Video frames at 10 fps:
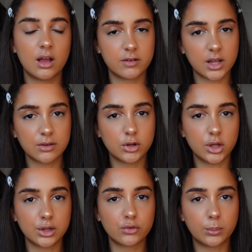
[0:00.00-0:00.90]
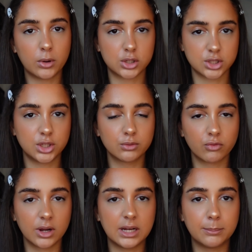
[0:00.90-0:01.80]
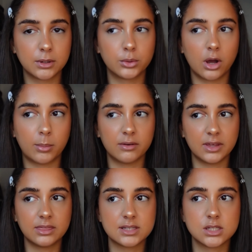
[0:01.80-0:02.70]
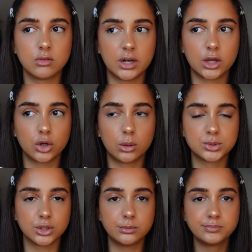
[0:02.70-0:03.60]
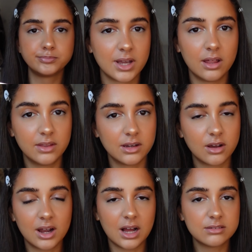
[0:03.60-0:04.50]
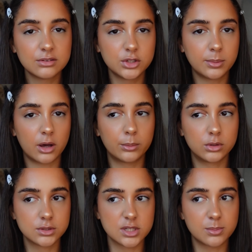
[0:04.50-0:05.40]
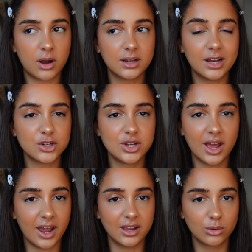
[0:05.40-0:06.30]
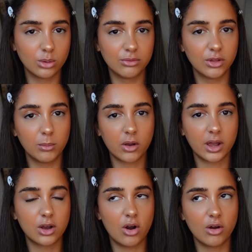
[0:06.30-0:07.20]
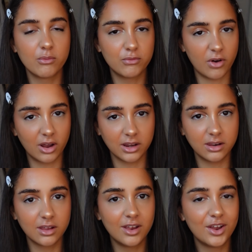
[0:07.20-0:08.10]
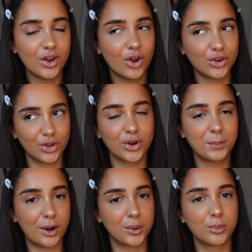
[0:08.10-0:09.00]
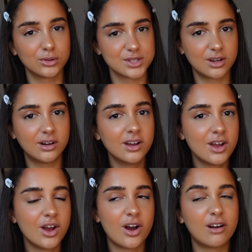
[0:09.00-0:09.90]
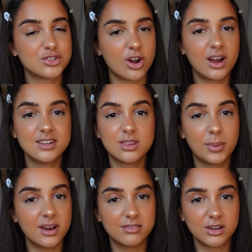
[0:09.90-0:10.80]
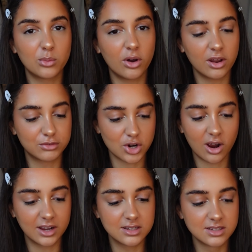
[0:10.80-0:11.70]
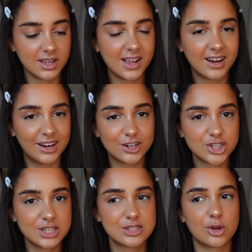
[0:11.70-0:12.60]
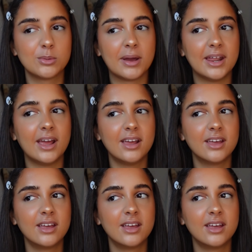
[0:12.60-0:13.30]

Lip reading: feel like if you're looking for a blush that you can really build up, I think this is a really good option. And then I have a few powder bronzers, but I literally hate all of them. Like I can't find a good powder bronzer. I've tried the Benefit one, I've tried literally so many.